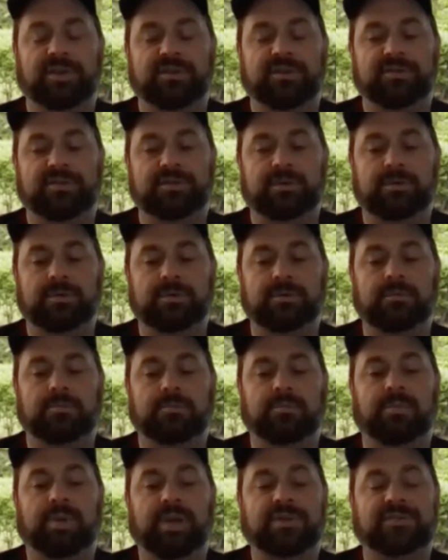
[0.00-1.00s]
to
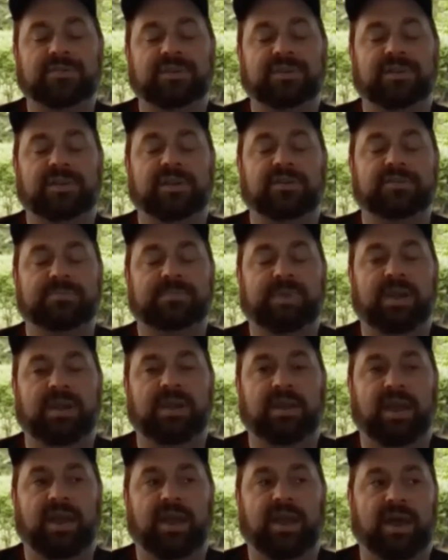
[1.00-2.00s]
basically
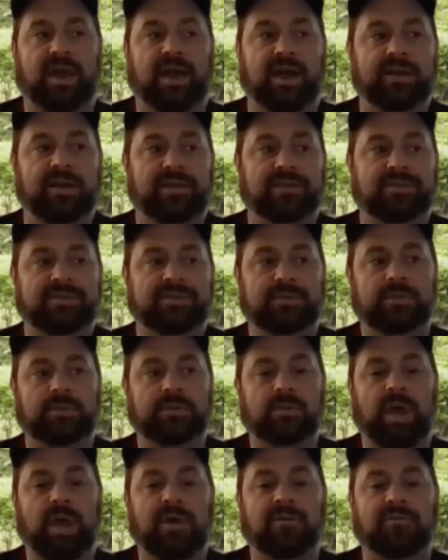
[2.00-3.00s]
expand AI
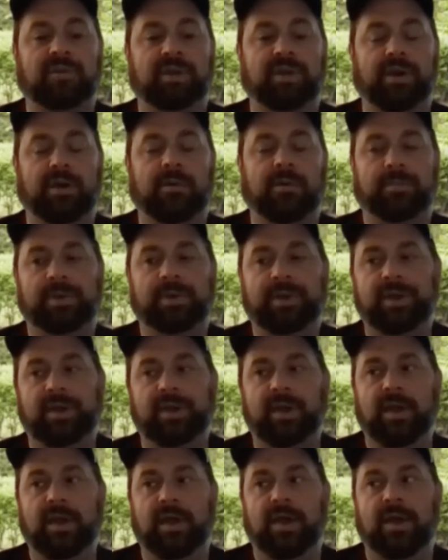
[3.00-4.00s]
into every company
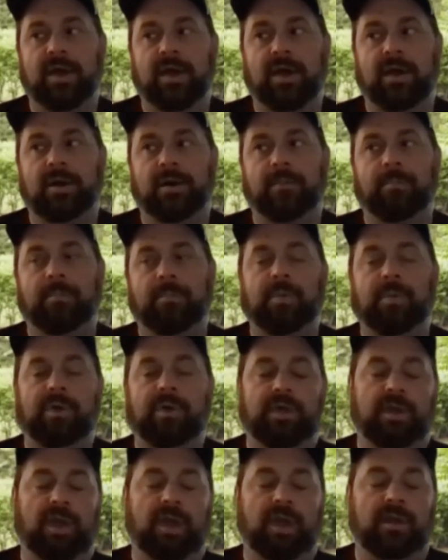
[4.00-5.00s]

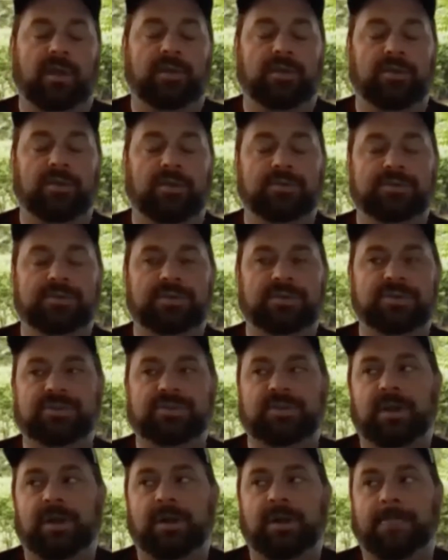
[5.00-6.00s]
and
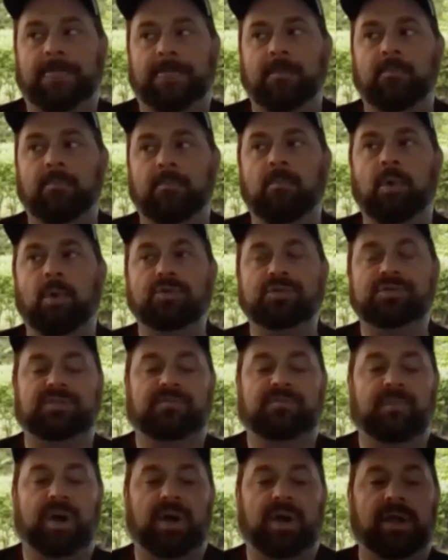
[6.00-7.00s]
usage. Most
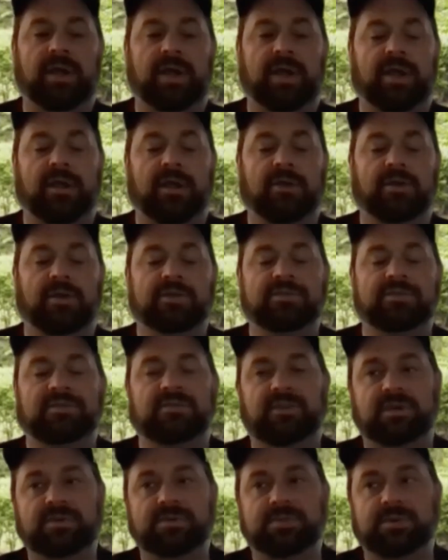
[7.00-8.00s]
of my areas
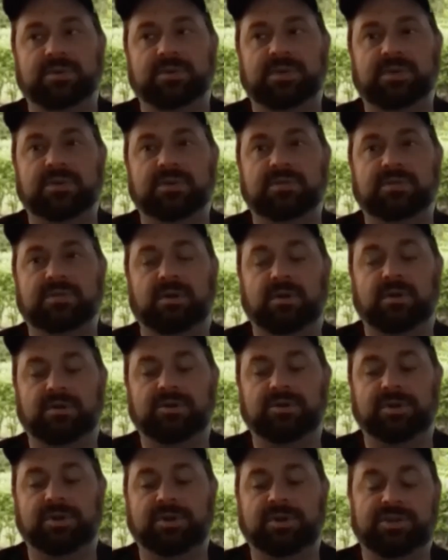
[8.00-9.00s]
of expertise are
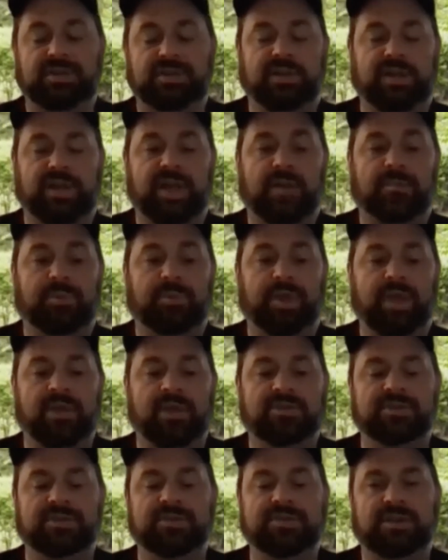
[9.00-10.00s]
traditionally
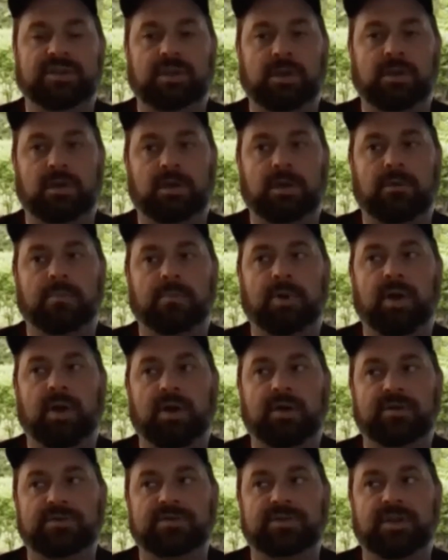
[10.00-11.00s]
application security and
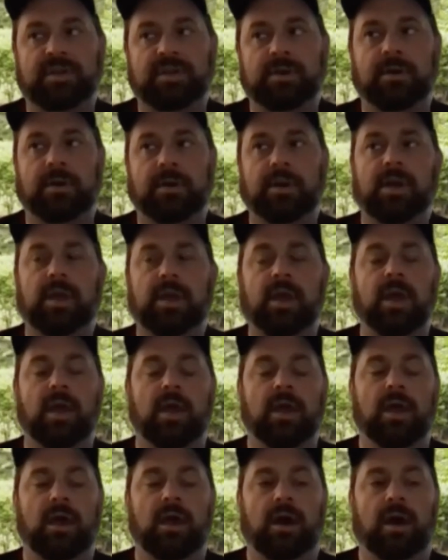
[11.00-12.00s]
product security.
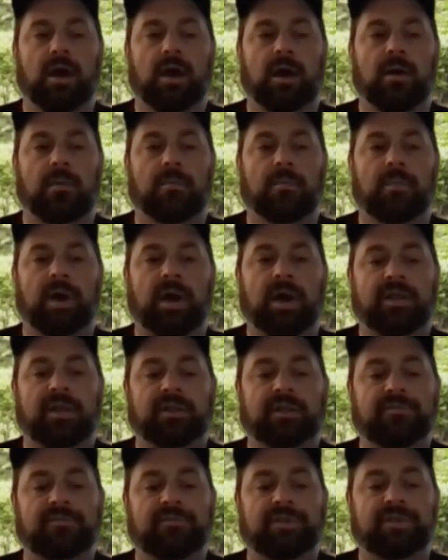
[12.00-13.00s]
I
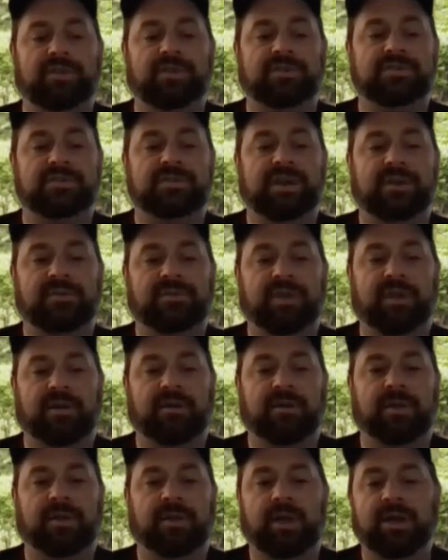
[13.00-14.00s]
live in South
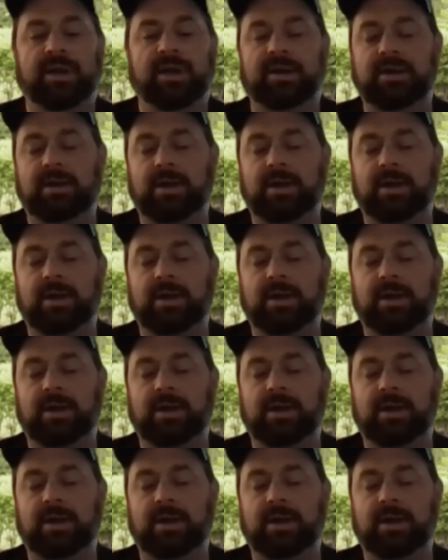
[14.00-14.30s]
Carolina